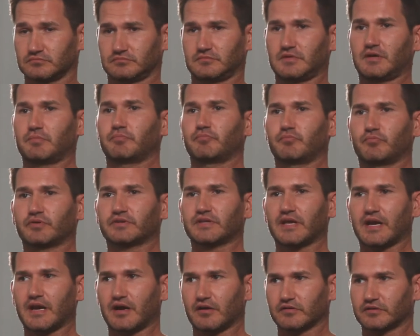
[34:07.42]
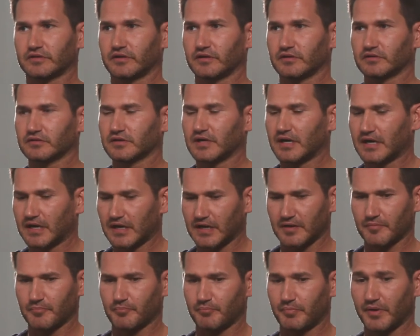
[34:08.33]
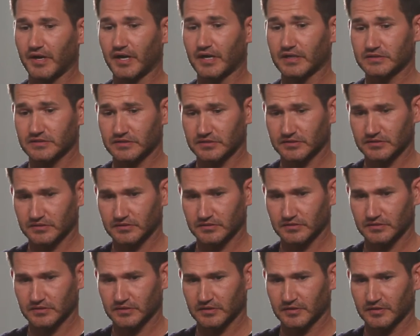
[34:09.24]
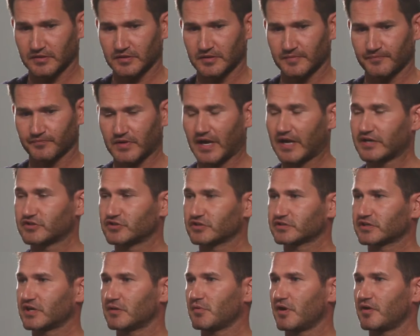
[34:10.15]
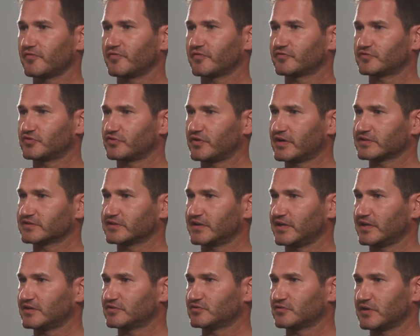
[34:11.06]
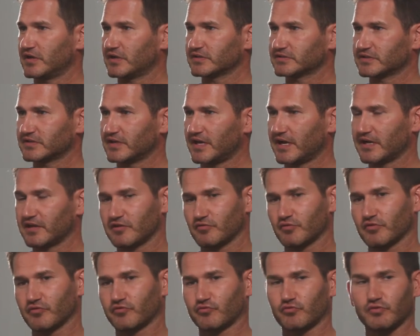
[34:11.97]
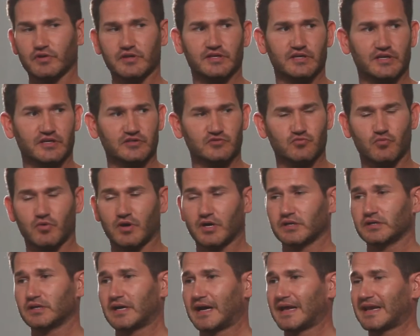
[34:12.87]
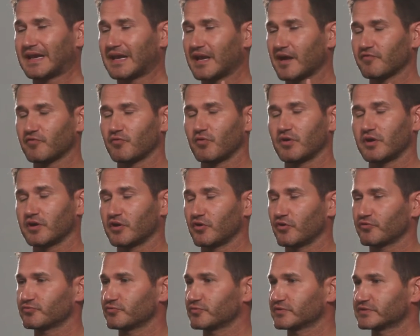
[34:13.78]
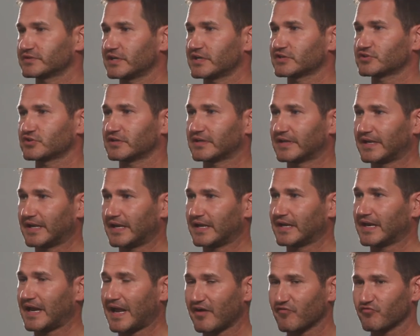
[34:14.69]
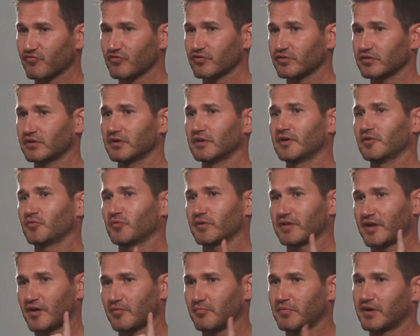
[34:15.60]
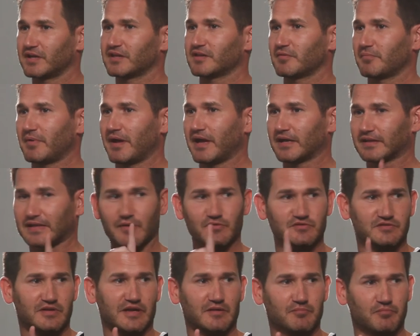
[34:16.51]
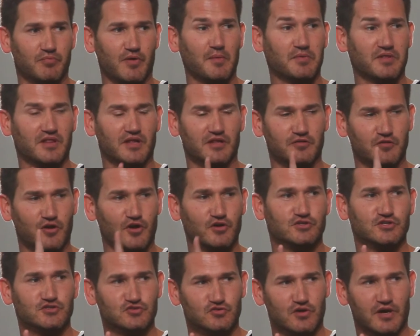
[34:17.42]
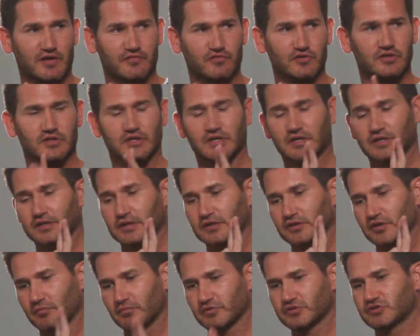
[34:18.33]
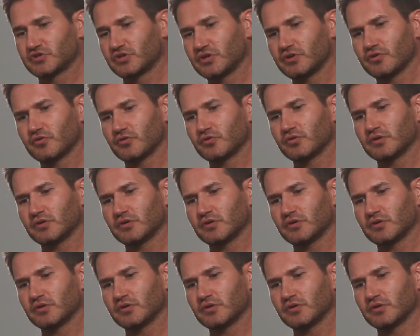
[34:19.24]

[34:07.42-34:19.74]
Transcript: I'll put that out there. Uh, but I just come off of two thousand eight and two thousand nine, and there were three things. One, I never wanted to go through recession again ever without money in the bank. That was like probably the largest driver. Number two,